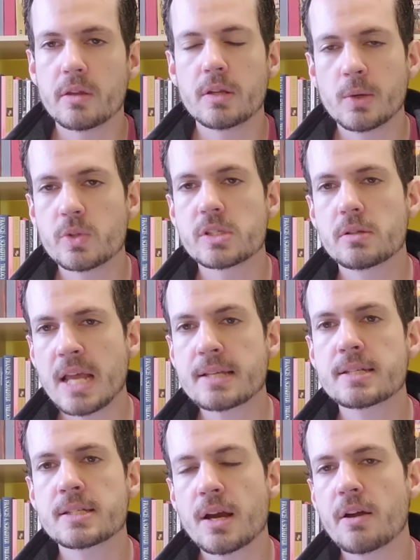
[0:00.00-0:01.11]
it was
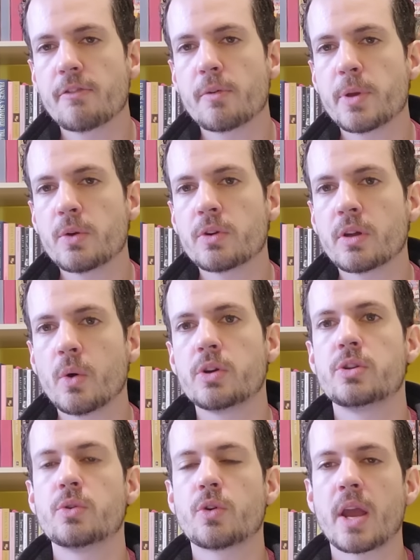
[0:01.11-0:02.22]
necessary for Putin to go
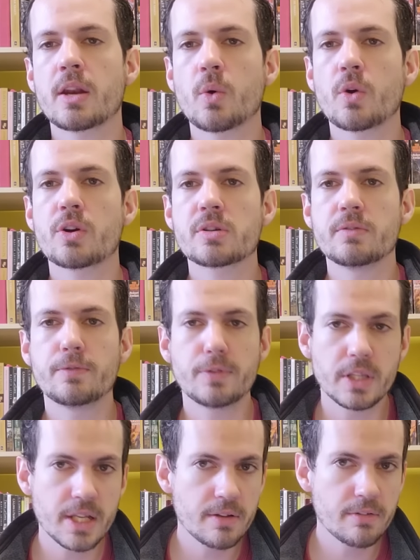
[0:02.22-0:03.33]
into Ukraine in order to
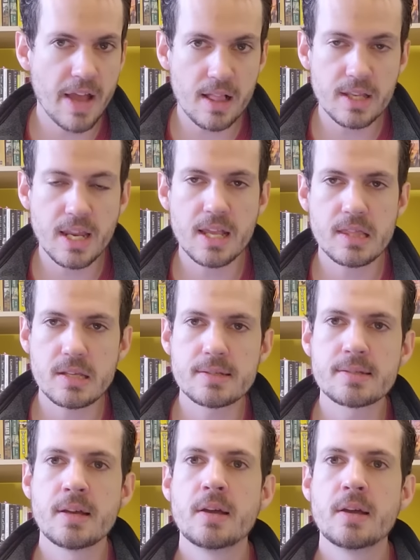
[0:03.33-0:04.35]
validate these